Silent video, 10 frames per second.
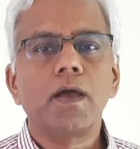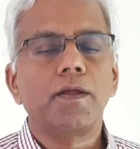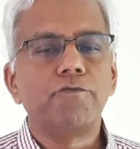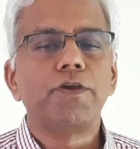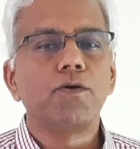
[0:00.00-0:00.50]

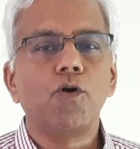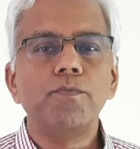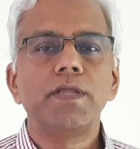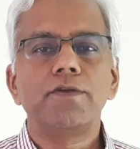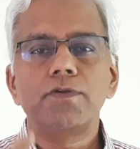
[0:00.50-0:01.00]
and we
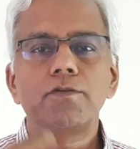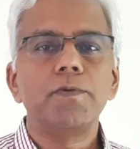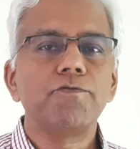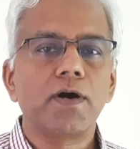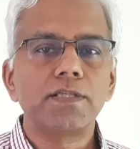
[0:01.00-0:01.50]
hope that it will
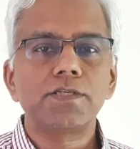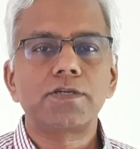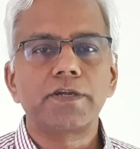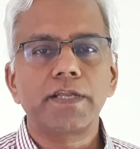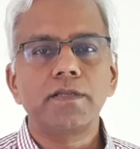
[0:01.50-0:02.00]
be one
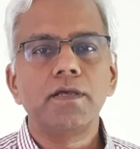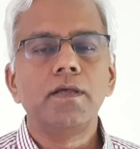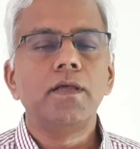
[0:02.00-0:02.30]
strain.